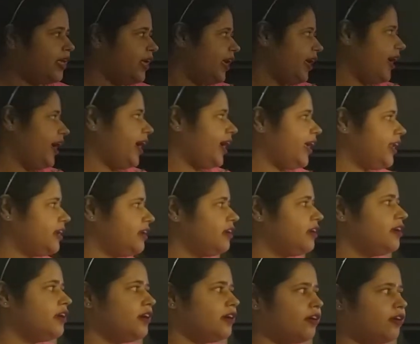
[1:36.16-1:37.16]
And
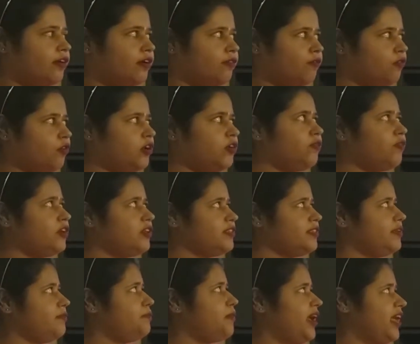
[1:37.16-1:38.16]
what was
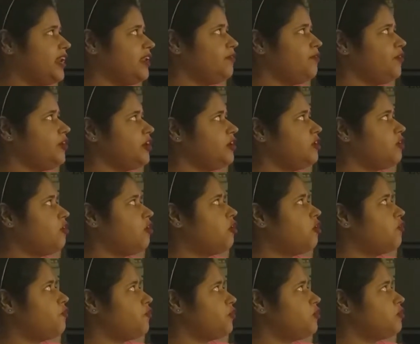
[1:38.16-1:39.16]
the benefit
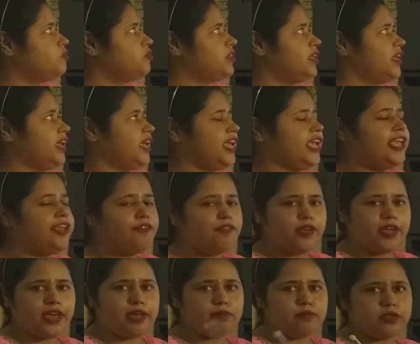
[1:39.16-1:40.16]
of using
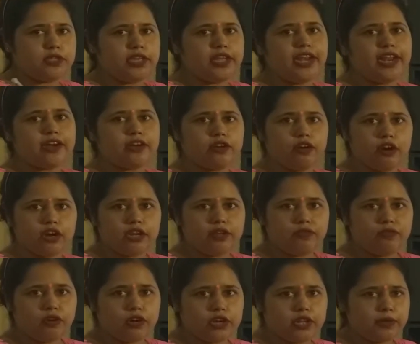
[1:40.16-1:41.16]
EVMs, electronic
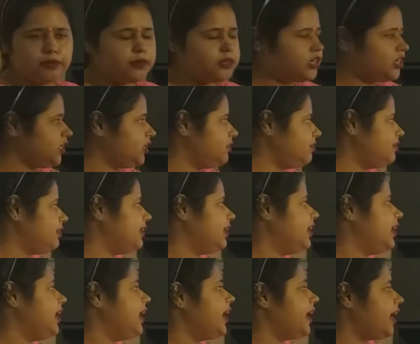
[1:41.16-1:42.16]
voting machines?
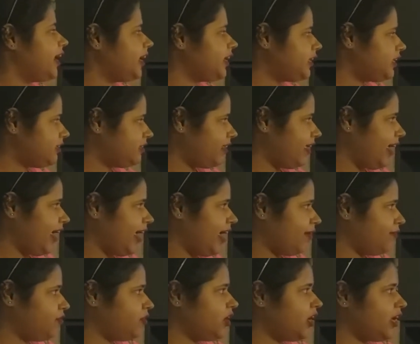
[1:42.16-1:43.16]
It
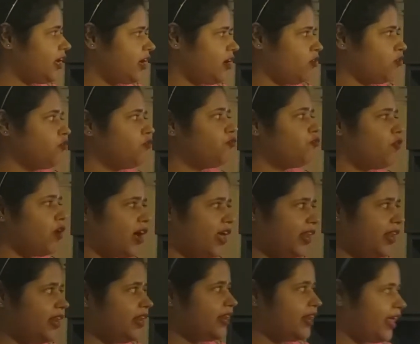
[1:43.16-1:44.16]
saved around
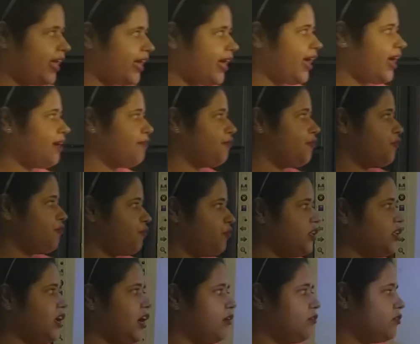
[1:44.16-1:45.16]

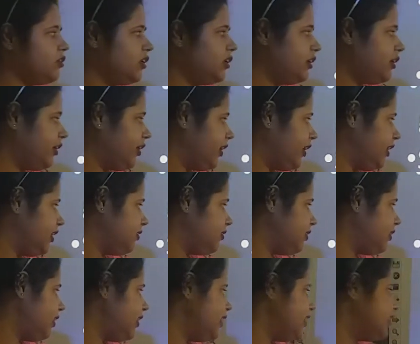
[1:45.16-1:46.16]
1,50,000 trees
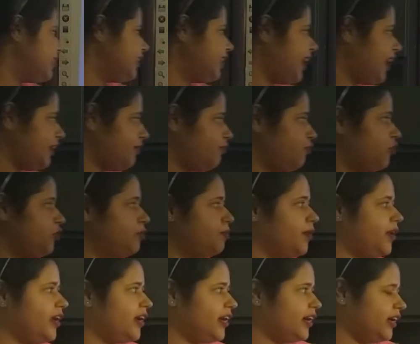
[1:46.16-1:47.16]
that would
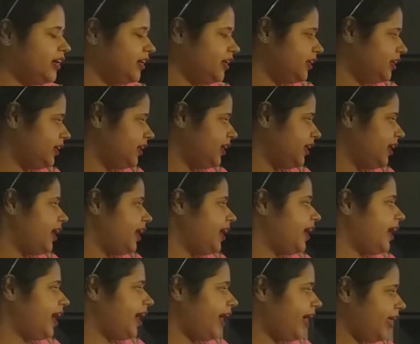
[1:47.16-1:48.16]
be cut,
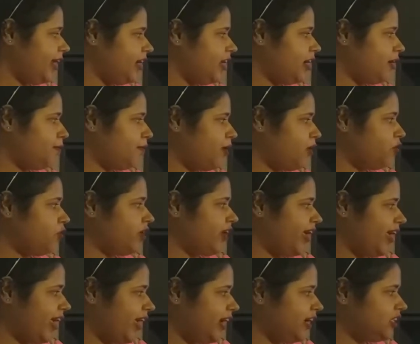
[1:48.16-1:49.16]
and about
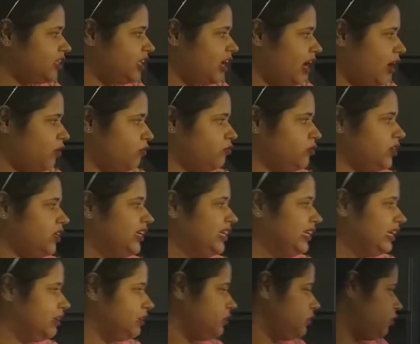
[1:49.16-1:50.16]
8,000
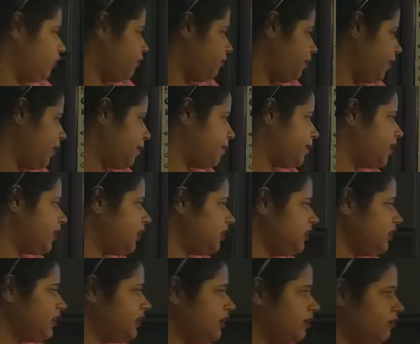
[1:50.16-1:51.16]
tons of
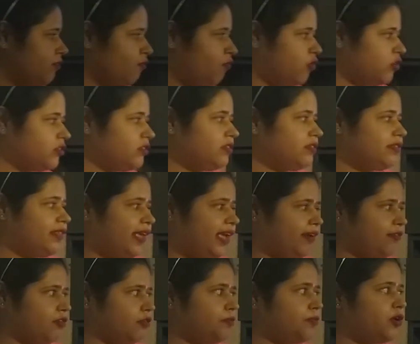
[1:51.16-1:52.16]
paper was
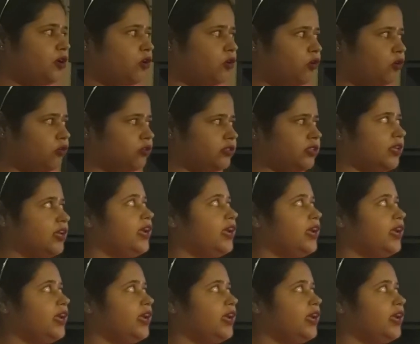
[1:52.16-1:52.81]
saved, because